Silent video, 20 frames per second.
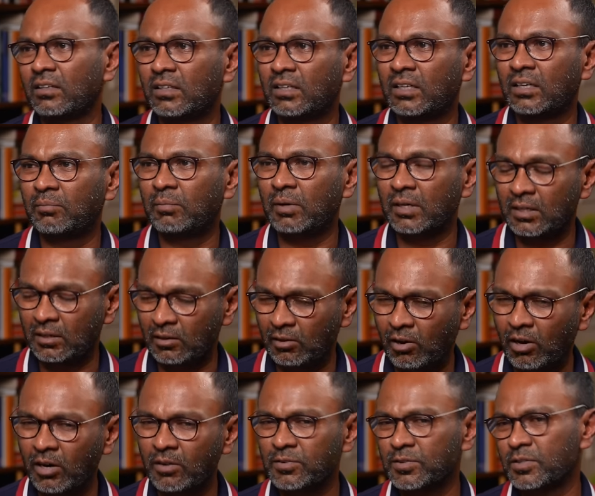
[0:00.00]
But a
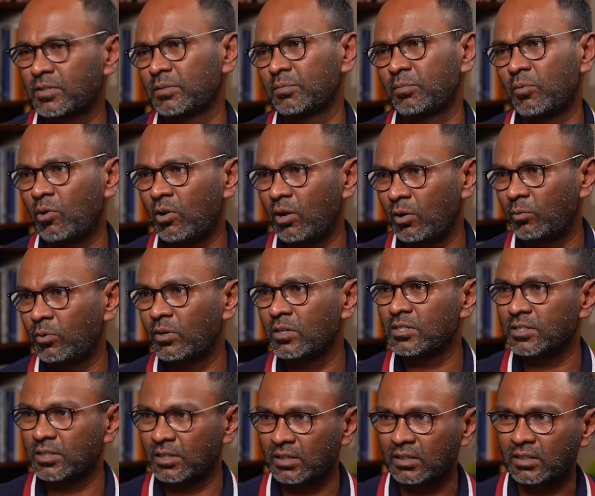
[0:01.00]
lot of small
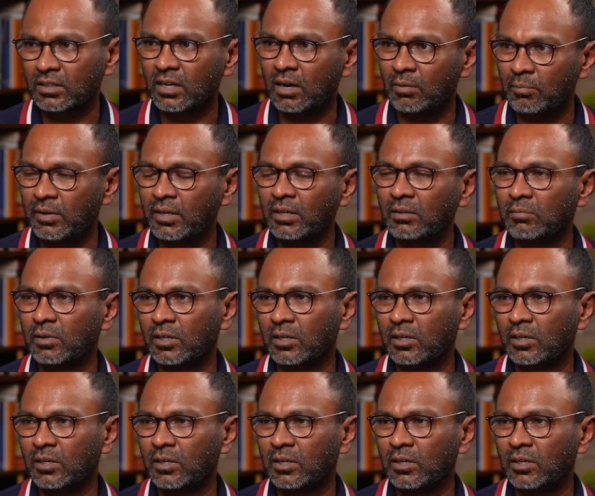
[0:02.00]
ones are coming,